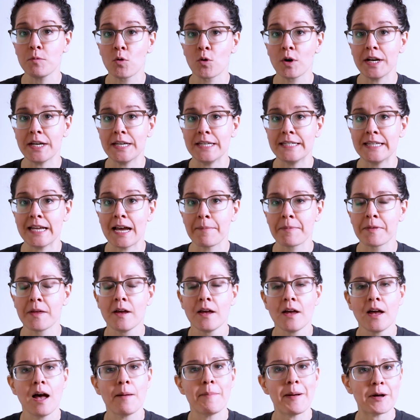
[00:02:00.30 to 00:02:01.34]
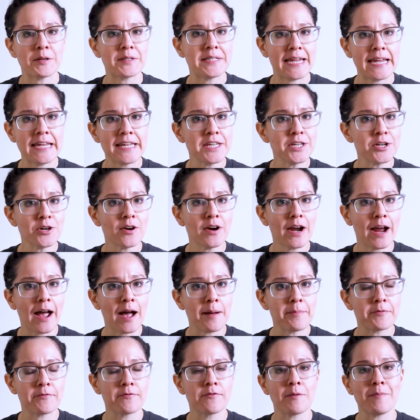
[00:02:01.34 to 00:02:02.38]
more in depth about taking your
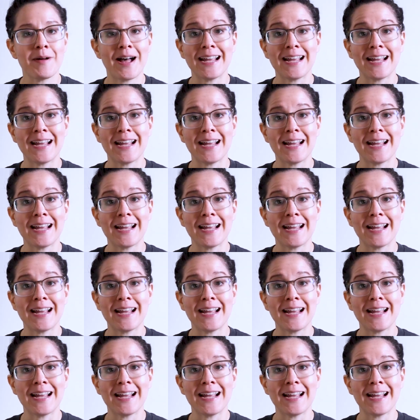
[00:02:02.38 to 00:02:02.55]
app from